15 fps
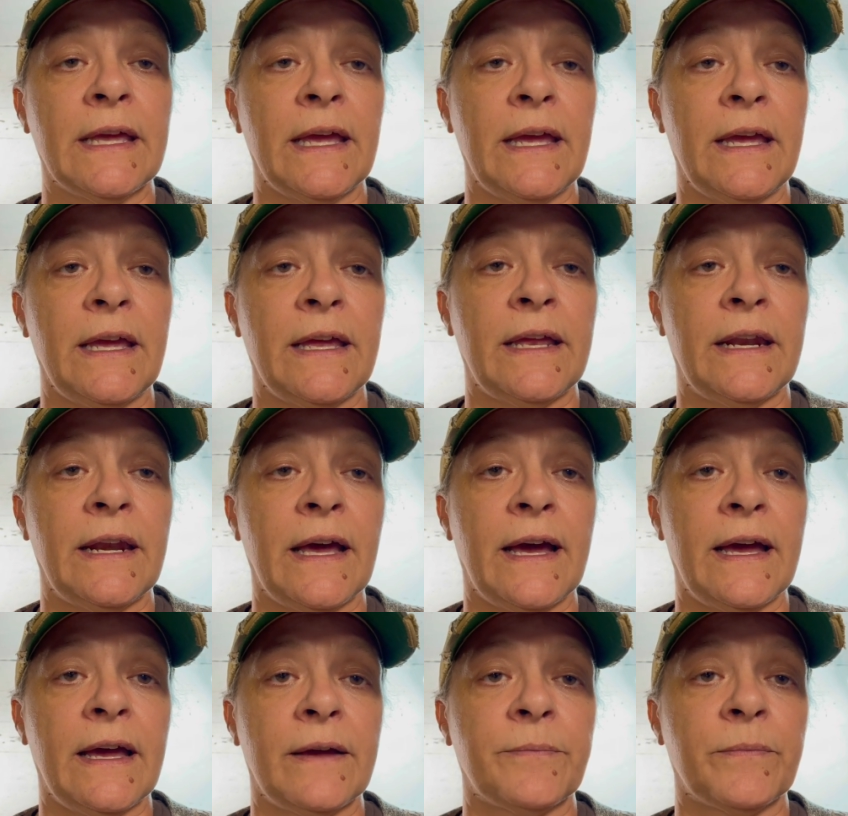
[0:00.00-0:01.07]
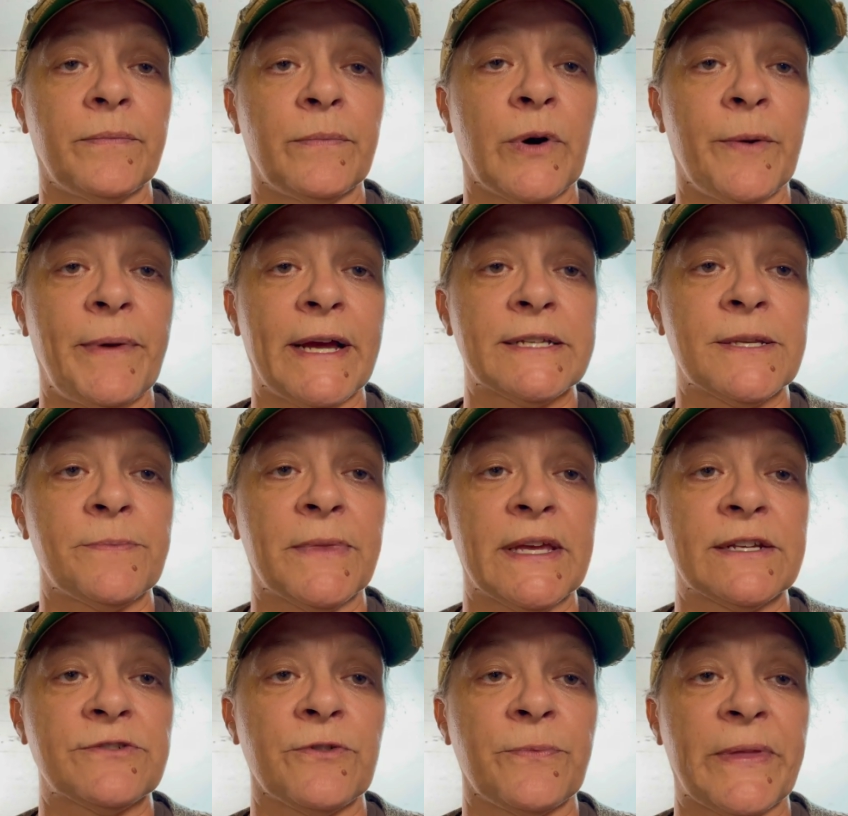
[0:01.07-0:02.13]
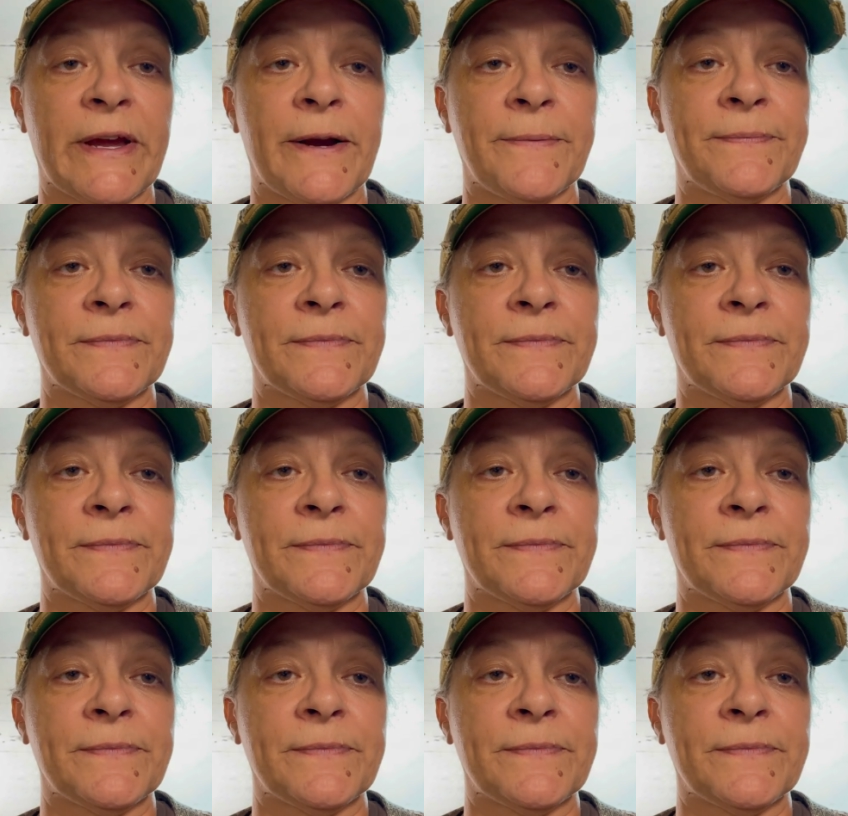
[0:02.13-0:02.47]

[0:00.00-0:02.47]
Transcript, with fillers: and I brought back some things from there.